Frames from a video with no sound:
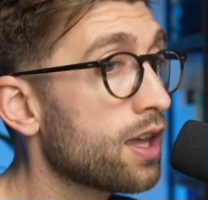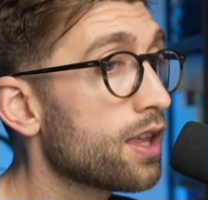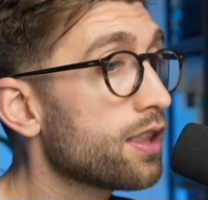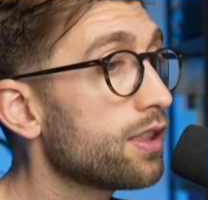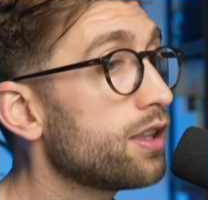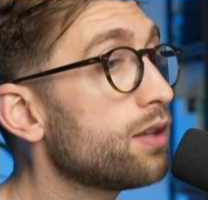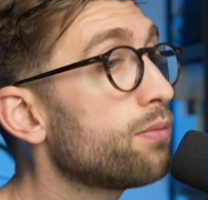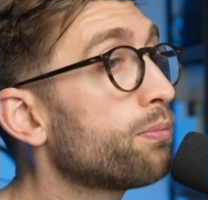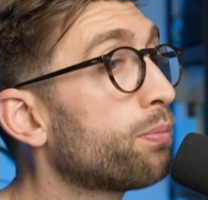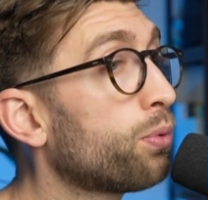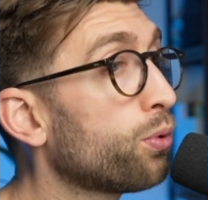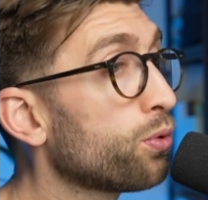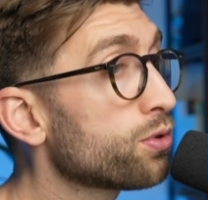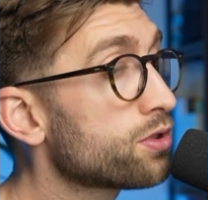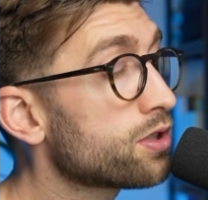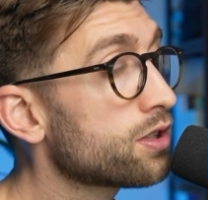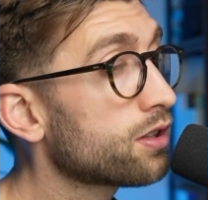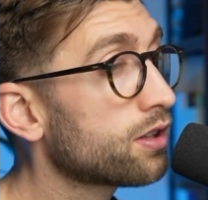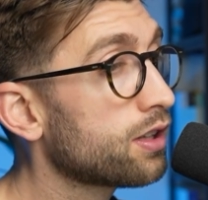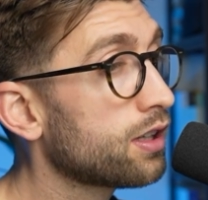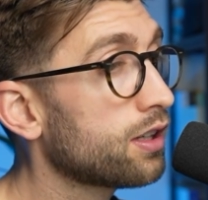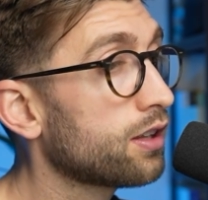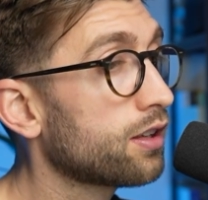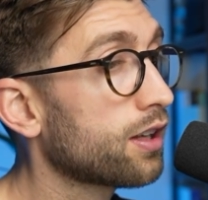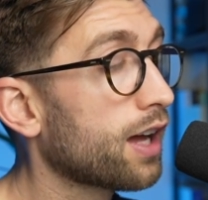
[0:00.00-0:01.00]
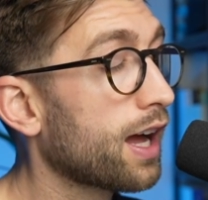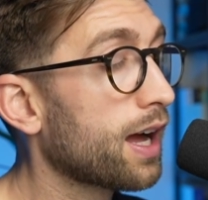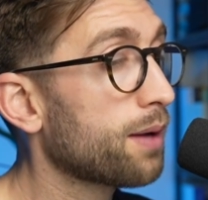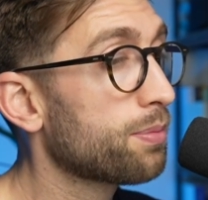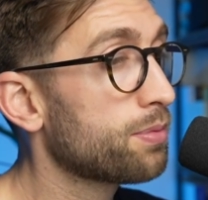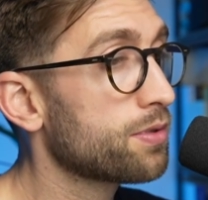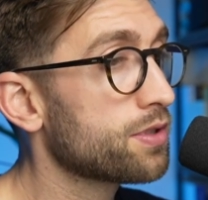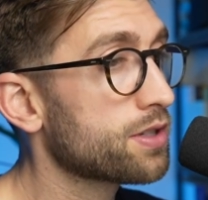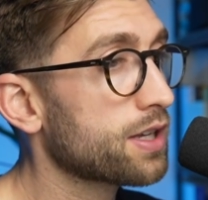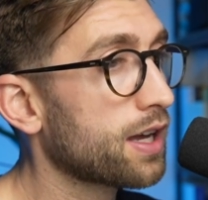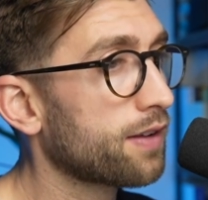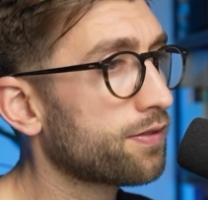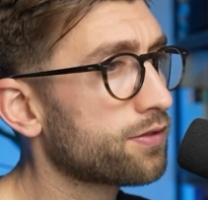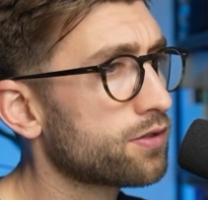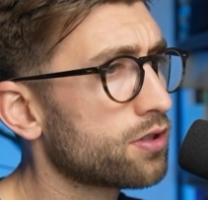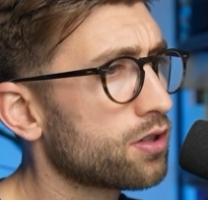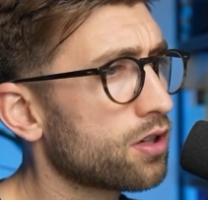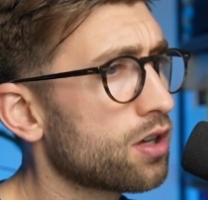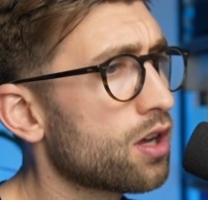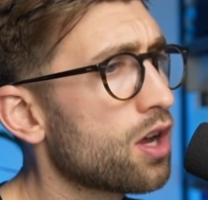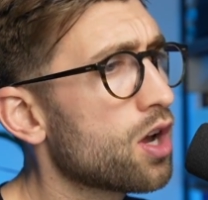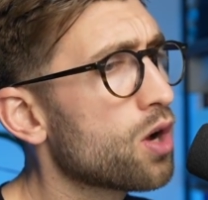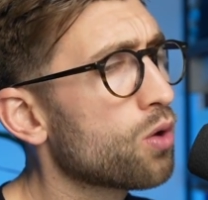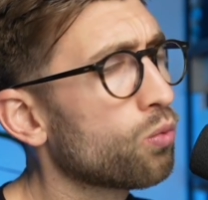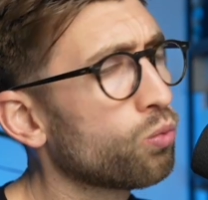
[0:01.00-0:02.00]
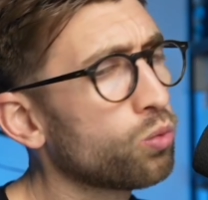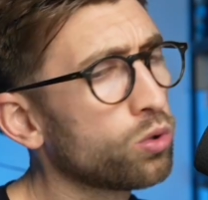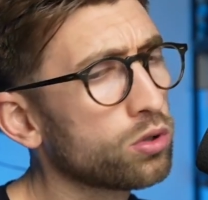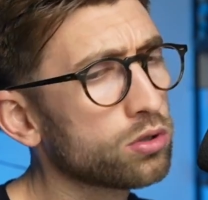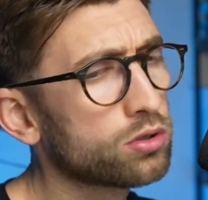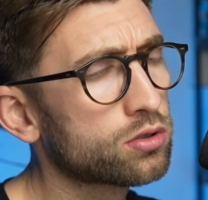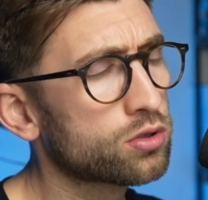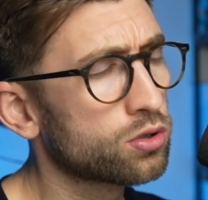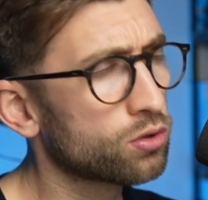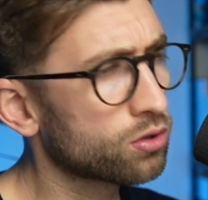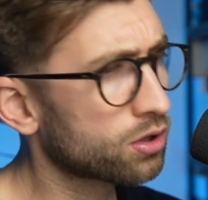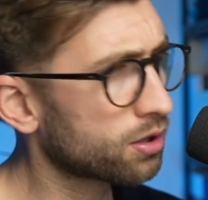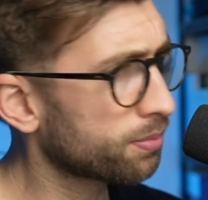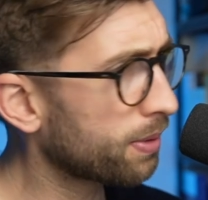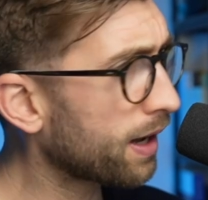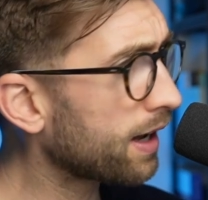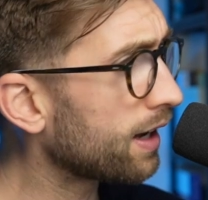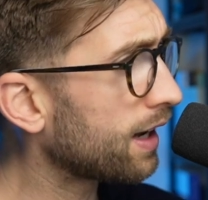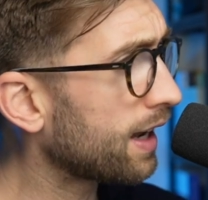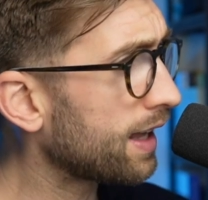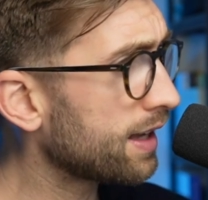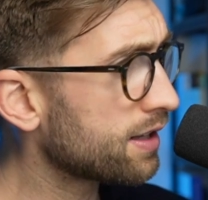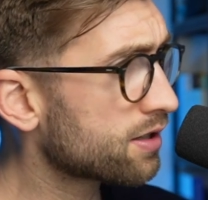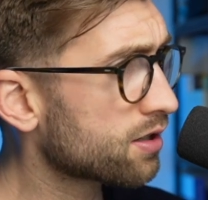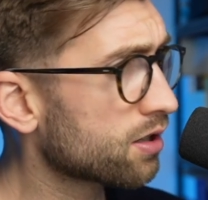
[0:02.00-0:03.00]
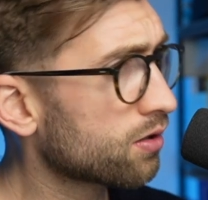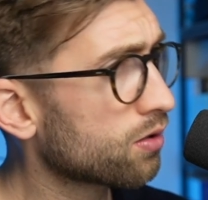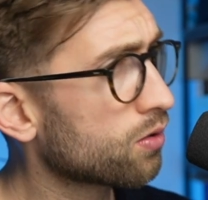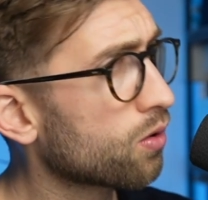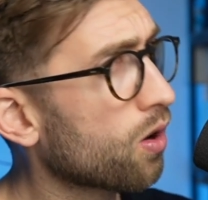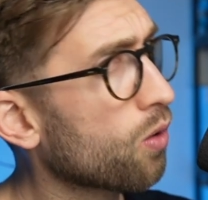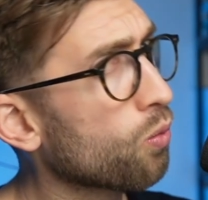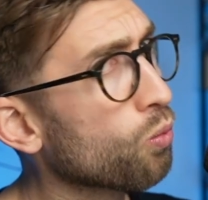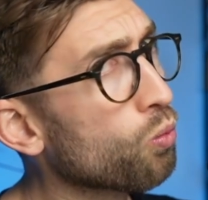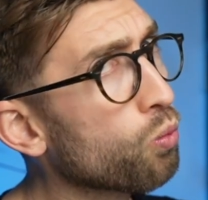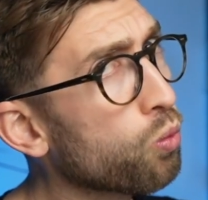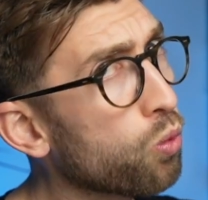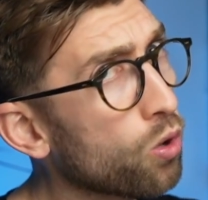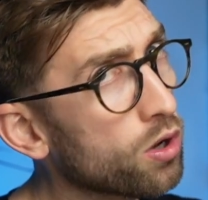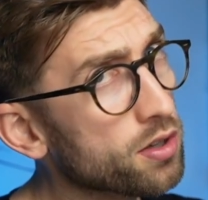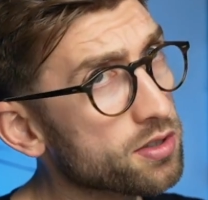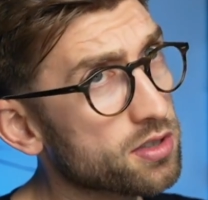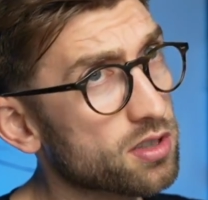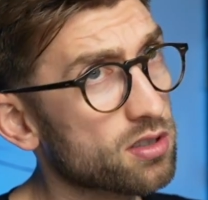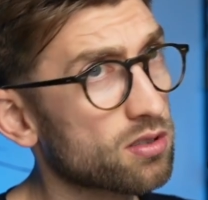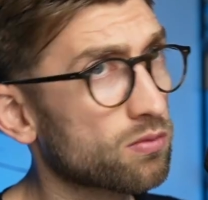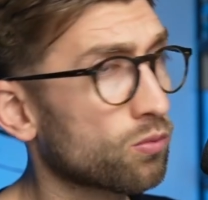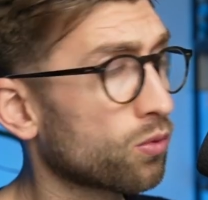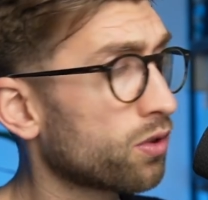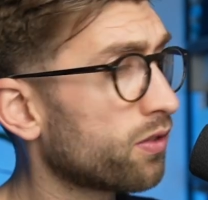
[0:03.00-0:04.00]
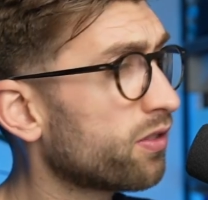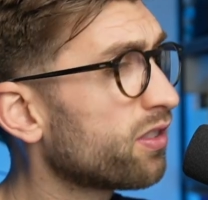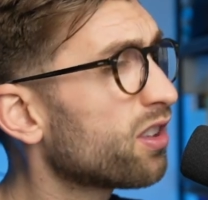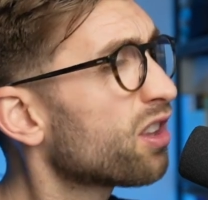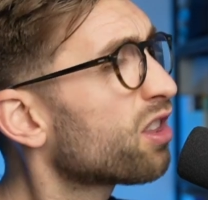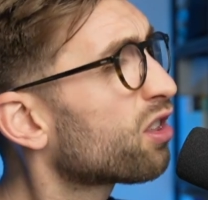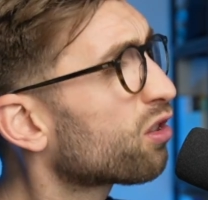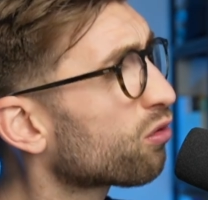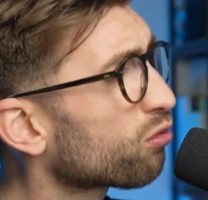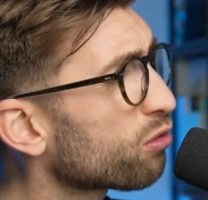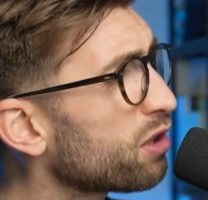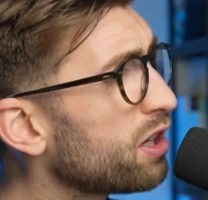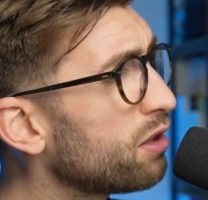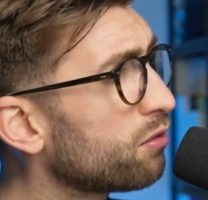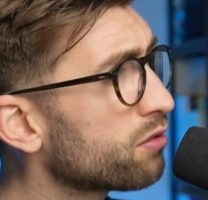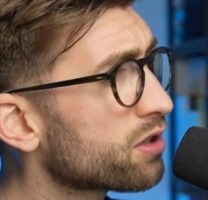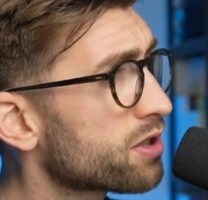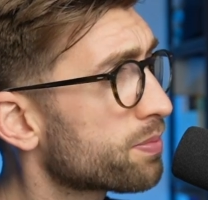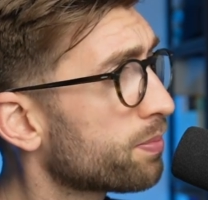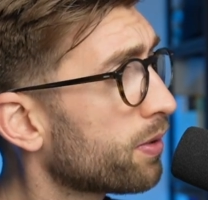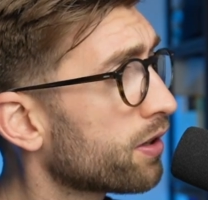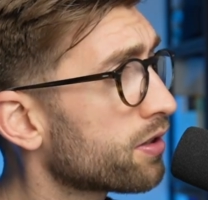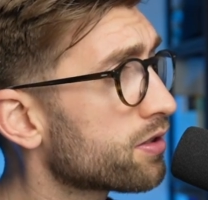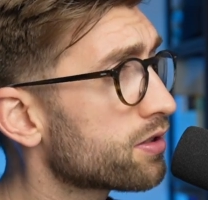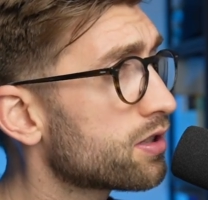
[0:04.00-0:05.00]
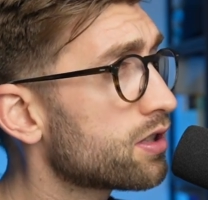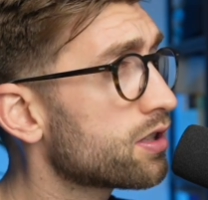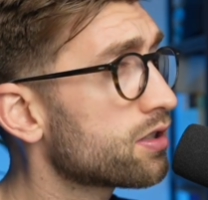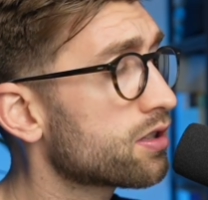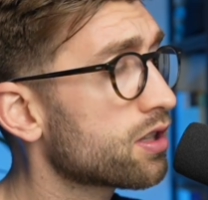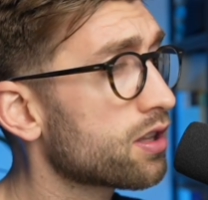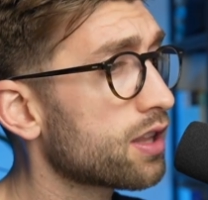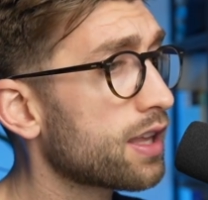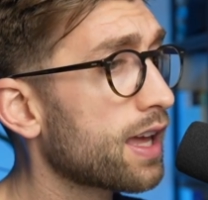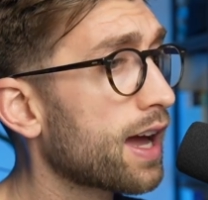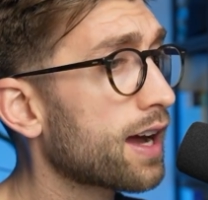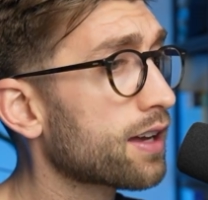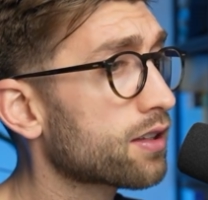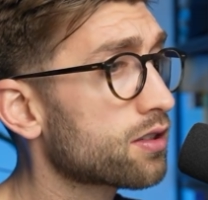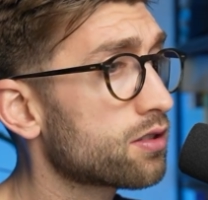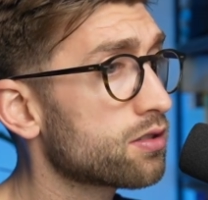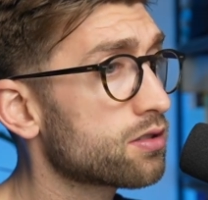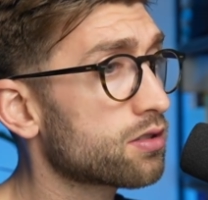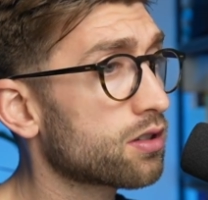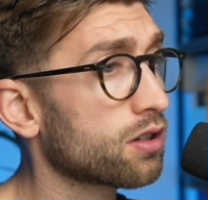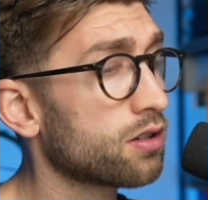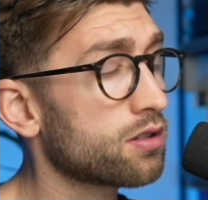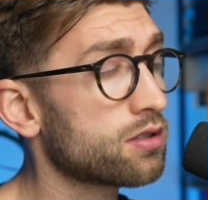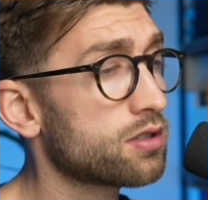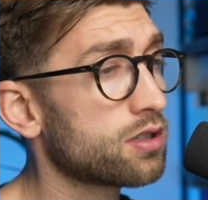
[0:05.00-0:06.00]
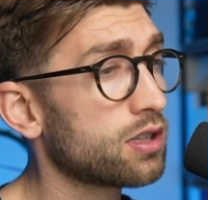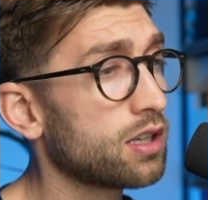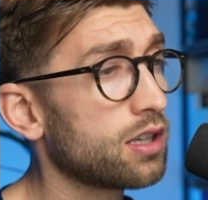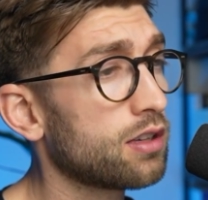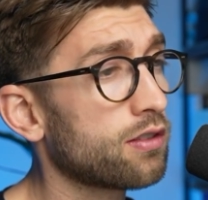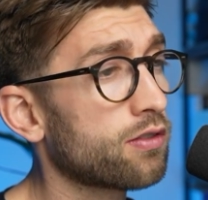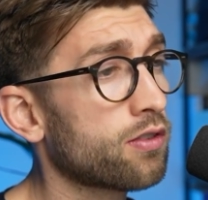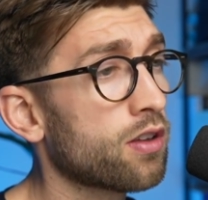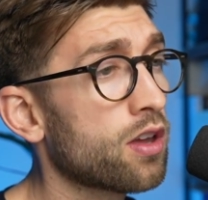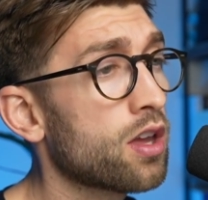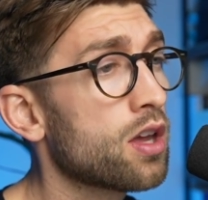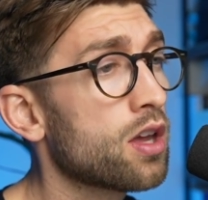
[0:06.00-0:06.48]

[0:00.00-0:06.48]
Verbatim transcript: The important thing that happens after, we'll talk about later what one of the three responses that the actor is going to give.